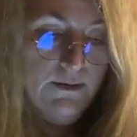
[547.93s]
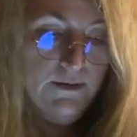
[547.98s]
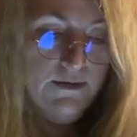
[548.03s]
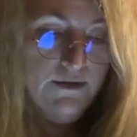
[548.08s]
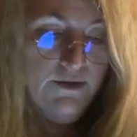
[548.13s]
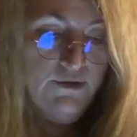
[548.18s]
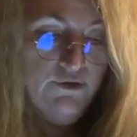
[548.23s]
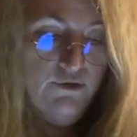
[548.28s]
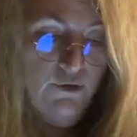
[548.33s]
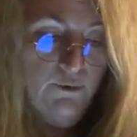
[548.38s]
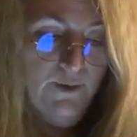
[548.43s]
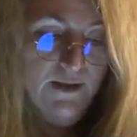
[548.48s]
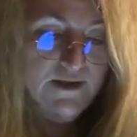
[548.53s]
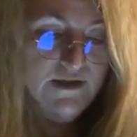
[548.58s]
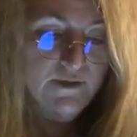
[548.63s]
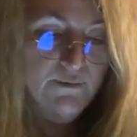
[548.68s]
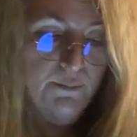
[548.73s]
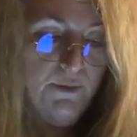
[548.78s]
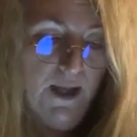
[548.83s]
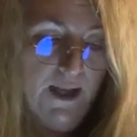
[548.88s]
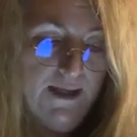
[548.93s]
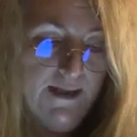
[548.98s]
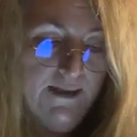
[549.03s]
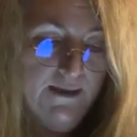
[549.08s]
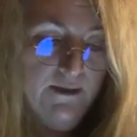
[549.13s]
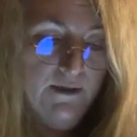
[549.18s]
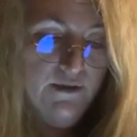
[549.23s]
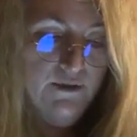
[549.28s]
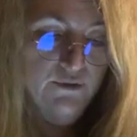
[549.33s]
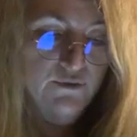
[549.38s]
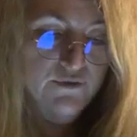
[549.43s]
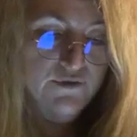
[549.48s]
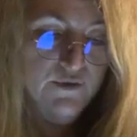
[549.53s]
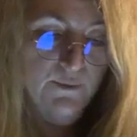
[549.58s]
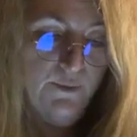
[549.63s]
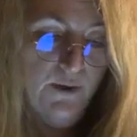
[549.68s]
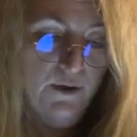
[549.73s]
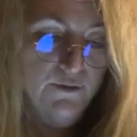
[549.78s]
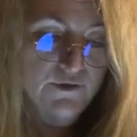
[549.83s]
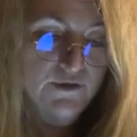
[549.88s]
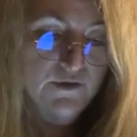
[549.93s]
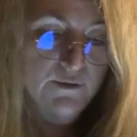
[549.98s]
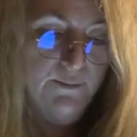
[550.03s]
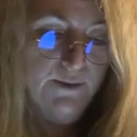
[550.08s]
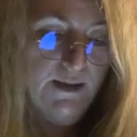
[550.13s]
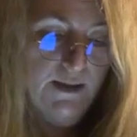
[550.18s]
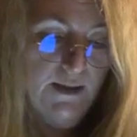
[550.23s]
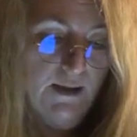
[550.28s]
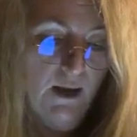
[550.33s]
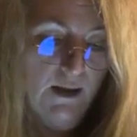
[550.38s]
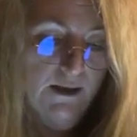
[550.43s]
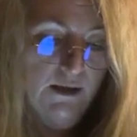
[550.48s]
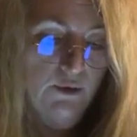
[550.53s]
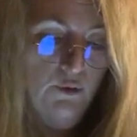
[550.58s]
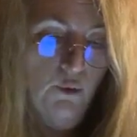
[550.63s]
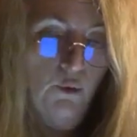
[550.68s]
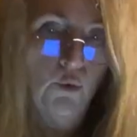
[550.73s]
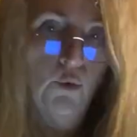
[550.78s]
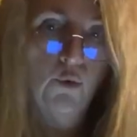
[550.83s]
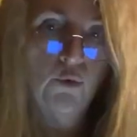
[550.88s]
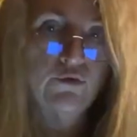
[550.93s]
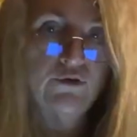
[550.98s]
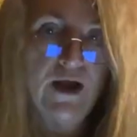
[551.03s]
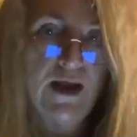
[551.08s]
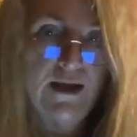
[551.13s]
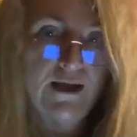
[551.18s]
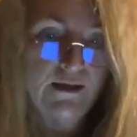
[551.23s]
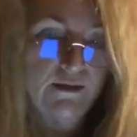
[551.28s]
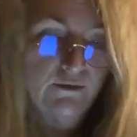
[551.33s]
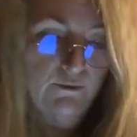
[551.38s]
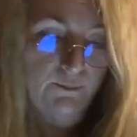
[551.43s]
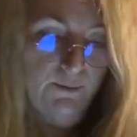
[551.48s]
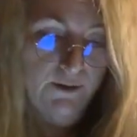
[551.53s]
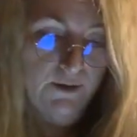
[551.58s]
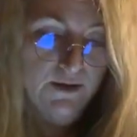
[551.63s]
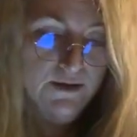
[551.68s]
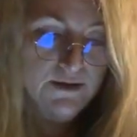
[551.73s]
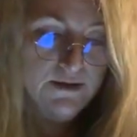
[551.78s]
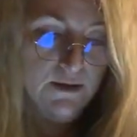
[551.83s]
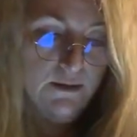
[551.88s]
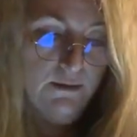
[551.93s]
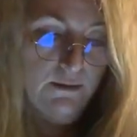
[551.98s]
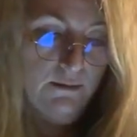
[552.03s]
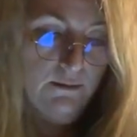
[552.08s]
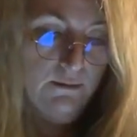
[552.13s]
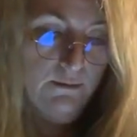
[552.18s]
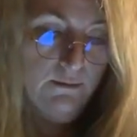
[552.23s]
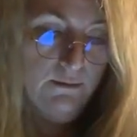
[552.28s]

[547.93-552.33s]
"Didn't you explain that you're supposed to be like an ordained person?"